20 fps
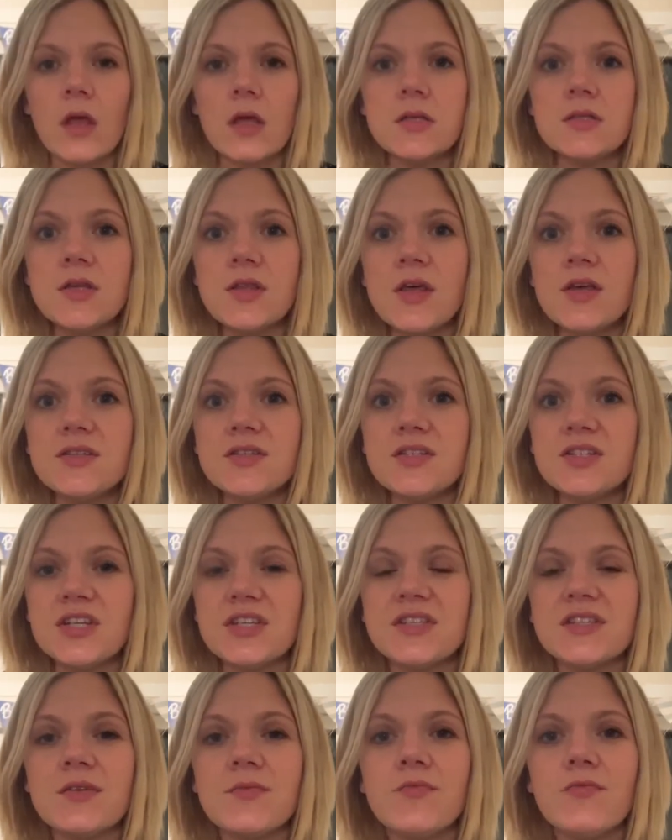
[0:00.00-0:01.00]
So those are
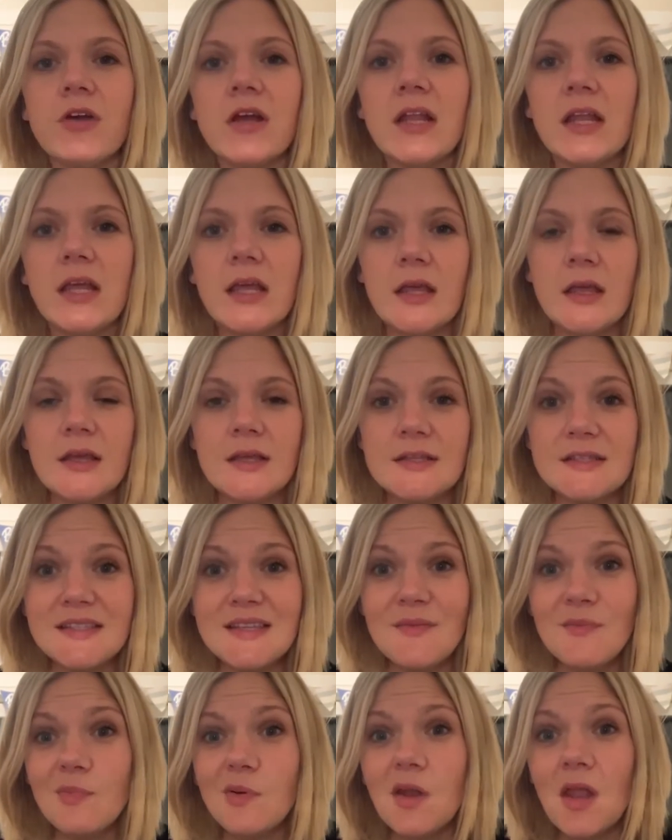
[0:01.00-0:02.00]
just some really
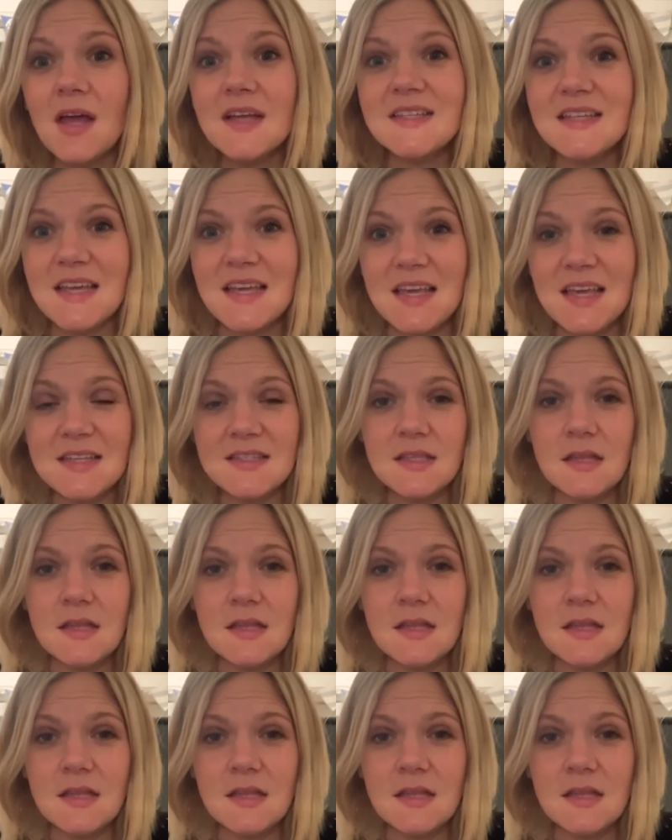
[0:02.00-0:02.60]
simple ideas.